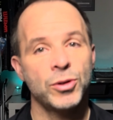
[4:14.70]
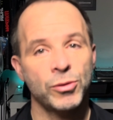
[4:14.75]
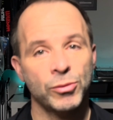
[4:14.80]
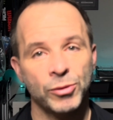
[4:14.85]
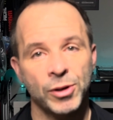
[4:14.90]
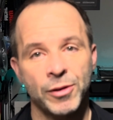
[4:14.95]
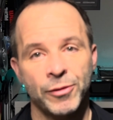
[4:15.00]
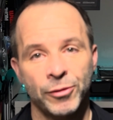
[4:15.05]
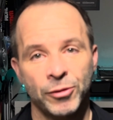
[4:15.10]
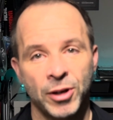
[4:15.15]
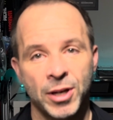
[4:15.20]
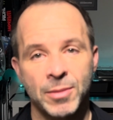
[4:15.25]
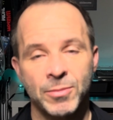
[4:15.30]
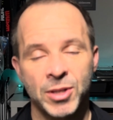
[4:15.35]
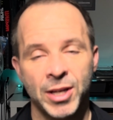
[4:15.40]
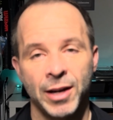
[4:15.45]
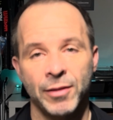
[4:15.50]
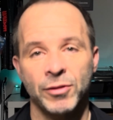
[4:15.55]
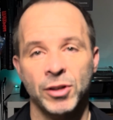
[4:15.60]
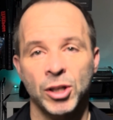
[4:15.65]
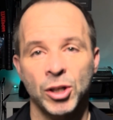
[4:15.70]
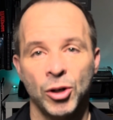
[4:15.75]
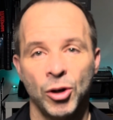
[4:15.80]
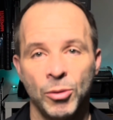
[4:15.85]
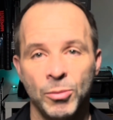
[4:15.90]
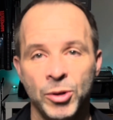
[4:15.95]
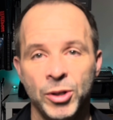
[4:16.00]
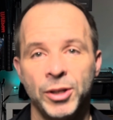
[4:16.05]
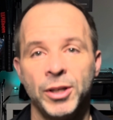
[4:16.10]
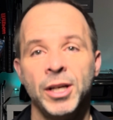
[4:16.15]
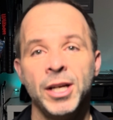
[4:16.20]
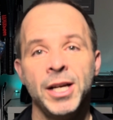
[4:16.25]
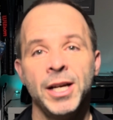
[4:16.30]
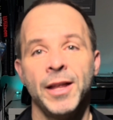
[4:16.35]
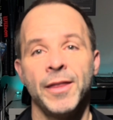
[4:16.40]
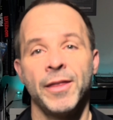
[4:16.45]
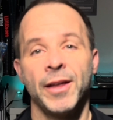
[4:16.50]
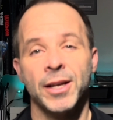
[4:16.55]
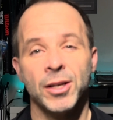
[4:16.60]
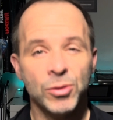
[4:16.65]
three frames have in common?
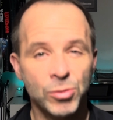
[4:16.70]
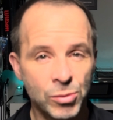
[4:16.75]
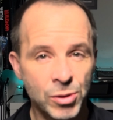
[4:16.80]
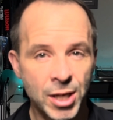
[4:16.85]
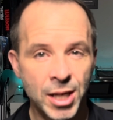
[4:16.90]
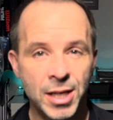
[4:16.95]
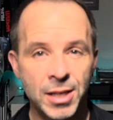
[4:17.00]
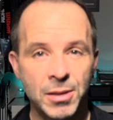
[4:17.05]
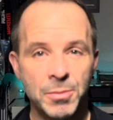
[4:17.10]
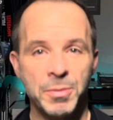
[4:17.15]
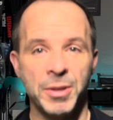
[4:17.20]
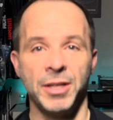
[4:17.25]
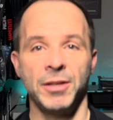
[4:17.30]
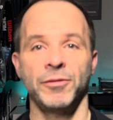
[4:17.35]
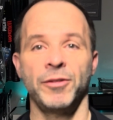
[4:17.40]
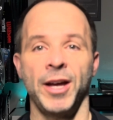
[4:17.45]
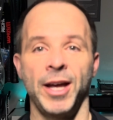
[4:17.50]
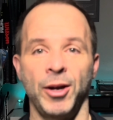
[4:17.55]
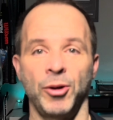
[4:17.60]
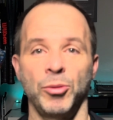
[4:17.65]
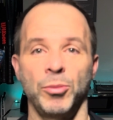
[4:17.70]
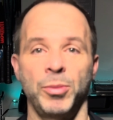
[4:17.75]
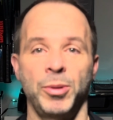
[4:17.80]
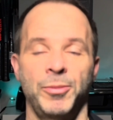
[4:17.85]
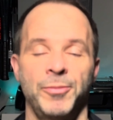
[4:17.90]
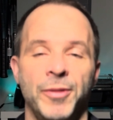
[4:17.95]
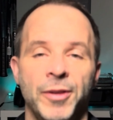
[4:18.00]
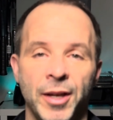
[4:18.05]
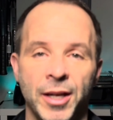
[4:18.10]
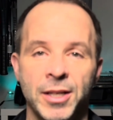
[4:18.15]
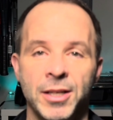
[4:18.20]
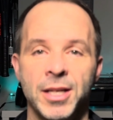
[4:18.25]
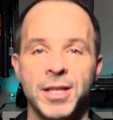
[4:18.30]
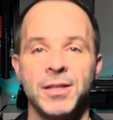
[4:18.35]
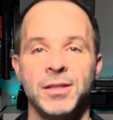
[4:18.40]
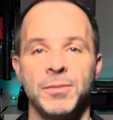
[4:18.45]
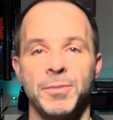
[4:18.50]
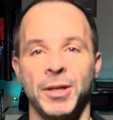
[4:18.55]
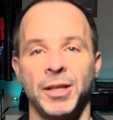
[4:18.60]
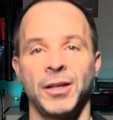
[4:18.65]
They all need a bit of help. They
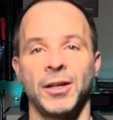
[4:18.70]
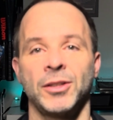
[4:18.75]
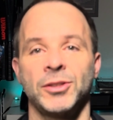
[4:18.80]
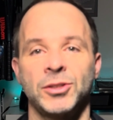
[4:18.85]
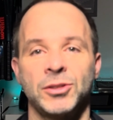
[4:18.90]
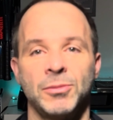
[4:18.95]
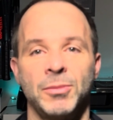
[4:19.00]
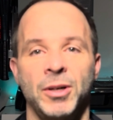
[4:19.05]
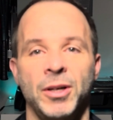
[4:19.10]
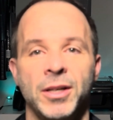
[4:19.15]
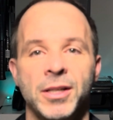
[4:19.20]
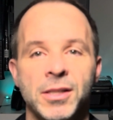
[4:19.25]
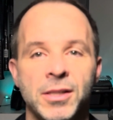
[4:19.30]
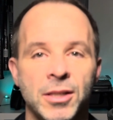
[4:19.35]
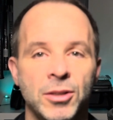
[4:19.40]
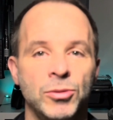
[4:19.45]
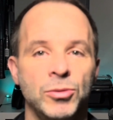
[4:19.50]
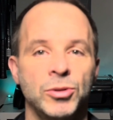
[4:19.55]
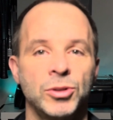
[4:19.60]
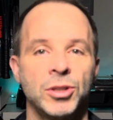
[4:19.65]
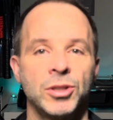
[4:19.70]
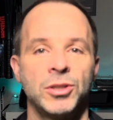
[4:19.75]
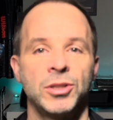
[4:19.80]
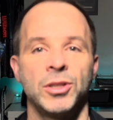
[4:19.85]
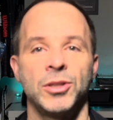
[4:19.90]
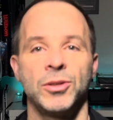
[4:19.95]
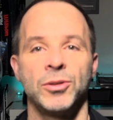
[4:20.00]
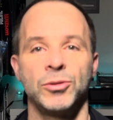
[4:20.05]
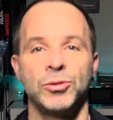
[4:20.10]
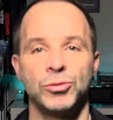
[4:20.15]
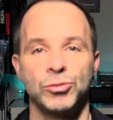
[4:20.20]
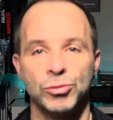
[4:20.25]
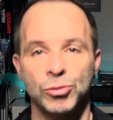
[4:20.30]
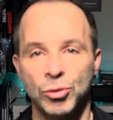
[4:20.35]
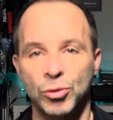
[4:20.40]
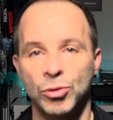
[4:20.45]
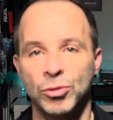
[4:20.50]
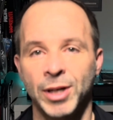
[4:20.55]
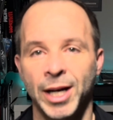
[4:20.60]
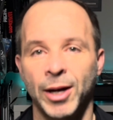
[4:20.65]
need to be customized in order to
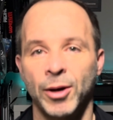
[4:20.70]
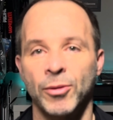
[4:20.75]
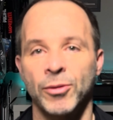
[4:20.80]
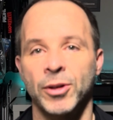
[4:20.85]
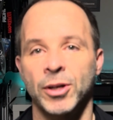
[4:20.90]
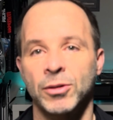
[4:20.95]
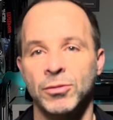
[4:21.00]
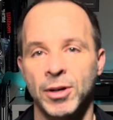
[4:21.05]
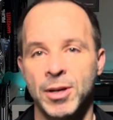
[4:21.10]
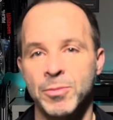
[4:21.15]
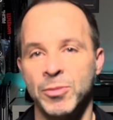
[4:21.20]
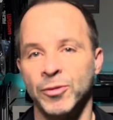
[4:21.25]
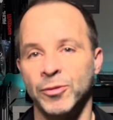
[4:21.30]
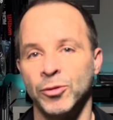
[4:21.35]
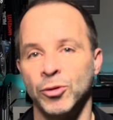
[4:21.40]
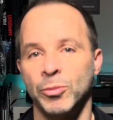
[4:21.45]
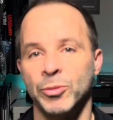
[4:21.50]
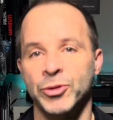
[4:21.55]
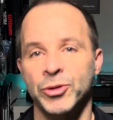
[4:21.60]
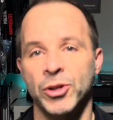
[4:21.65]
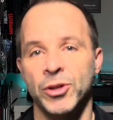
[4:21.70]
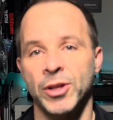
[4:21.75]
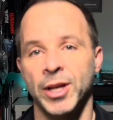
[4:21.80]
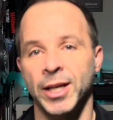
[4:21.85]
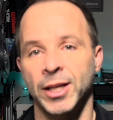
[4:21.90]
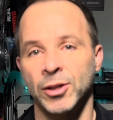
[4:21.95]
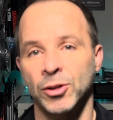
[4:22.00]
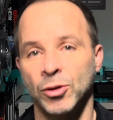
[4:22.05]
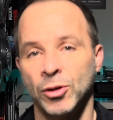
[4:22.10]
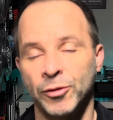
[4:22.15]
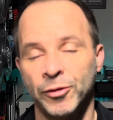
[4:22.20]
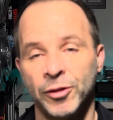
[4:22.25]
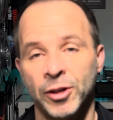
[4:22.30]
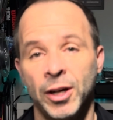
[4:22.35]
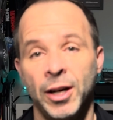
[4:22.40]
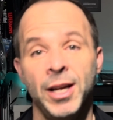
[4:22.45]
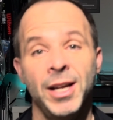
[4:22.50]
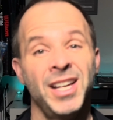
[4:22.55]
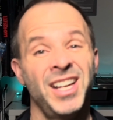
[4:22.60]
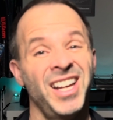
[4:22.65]
draw out the great performance that they can
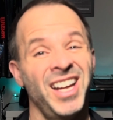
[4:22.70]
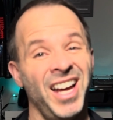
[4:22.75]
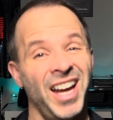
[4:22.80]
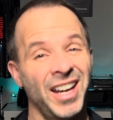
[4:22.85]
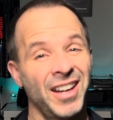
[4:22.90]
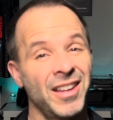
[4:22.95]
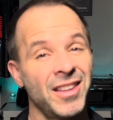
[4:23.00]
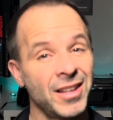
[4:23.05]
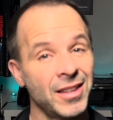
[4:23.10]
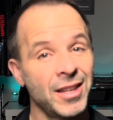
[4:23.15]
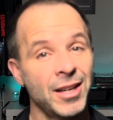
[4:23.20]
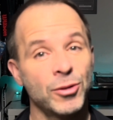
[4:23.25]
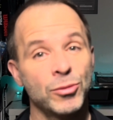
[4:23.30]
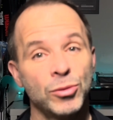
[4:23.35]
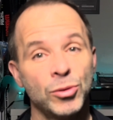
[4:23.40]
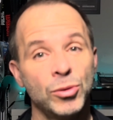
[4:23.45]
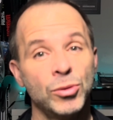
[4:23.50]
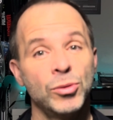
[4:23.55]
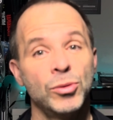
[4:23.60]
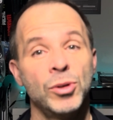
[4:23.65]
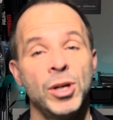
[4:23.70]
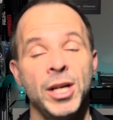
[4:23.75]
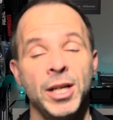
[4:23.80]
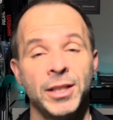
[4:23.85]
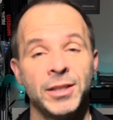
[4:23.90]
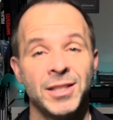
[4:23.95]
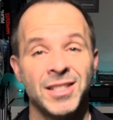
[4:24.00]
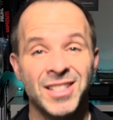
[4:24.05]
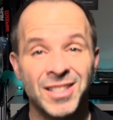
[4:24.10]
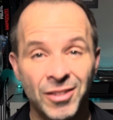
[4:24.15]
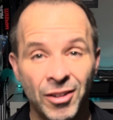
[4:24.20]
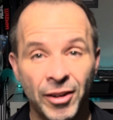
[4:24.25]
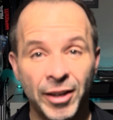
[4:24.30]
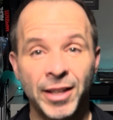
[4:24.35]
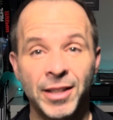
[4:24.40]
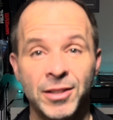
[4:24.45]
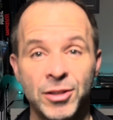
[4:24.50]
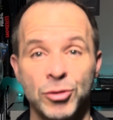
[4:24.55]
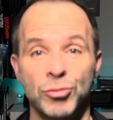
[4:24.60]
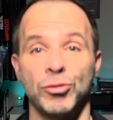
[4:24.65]
offer. And I think they're all
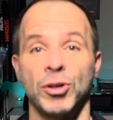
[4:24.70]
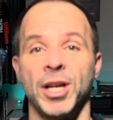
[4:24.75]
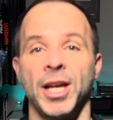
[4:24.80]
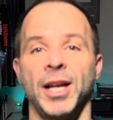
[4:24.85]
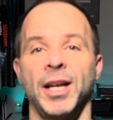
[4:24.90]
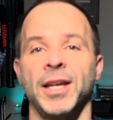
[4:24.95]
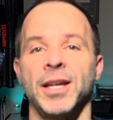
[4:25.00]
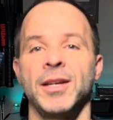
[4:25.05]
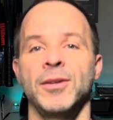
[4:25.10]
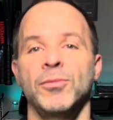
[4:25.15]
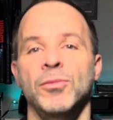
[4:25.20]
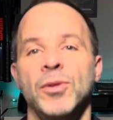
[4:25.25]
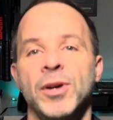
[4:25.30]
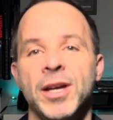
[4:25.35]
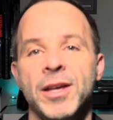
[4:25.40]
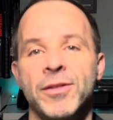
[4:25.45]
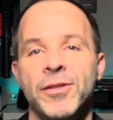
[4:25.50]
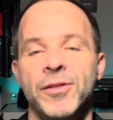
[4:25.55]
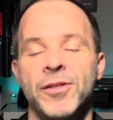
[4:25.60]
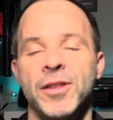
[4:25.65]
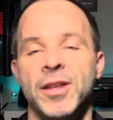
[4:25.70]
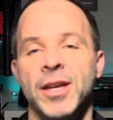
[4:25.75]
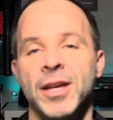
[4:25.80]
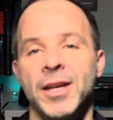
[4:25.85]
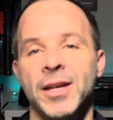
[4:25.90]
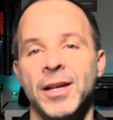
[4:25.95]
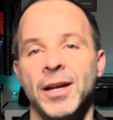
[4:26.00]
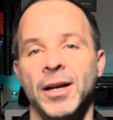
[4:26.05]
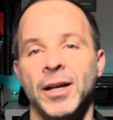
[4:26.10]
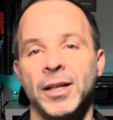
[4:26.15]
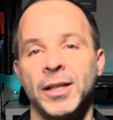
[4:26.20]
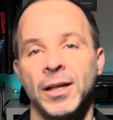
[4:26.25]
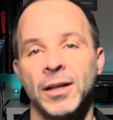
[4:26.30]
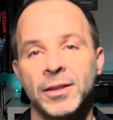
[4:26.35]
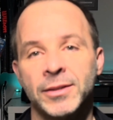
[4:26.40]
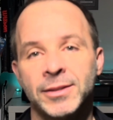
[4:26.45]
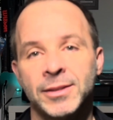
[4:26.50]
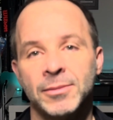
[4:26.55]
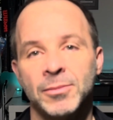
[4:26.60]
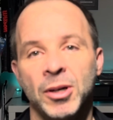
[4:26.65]
designed really with the
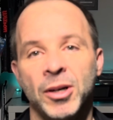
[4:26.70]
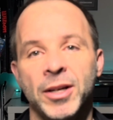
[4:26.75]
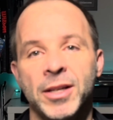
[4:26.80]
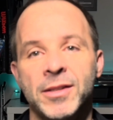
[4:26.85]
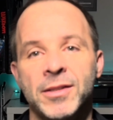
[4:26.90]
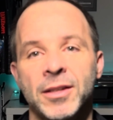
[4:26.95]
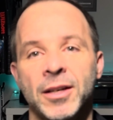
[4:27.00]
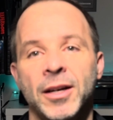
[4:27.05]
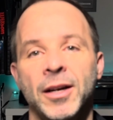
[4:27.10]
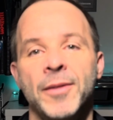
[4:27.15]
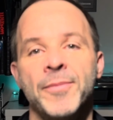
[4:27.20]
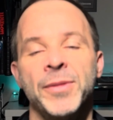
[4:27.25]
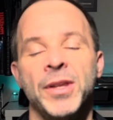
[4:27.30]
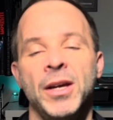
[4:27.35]
customizer